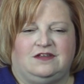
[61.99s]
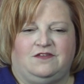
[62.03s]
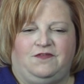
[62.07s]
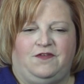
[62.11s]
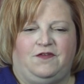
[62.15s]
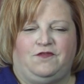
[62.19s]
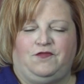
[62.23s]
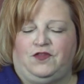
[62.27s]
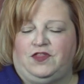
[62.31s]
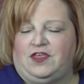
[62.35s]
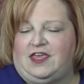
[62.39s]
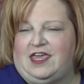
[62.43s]

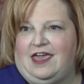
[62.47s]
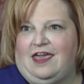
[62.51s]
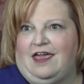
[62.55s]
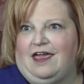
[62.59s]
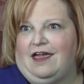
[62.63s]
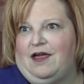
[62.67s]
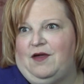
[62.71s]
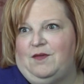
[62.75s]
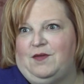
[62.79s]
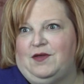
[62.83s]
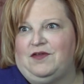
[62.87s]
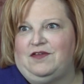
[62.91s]
Fit for the
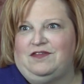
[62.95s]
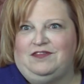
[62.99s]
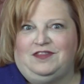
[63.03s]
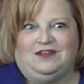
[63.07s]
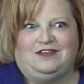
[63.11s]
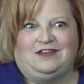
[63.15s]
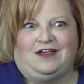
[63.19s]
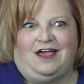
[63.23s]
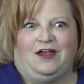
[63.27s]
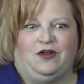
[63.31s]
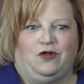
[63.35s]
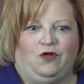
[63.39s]
King. I mean, the
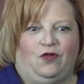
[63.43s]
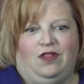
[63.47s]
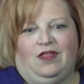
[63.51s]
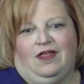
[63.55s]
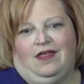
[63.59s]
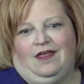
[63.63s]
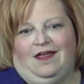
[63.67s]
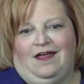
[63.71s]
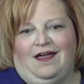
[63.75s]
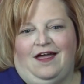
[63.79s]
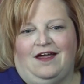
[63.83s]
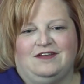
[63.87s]
title,
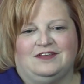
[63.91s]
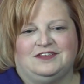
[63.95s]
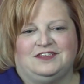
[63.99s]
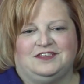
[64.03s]
I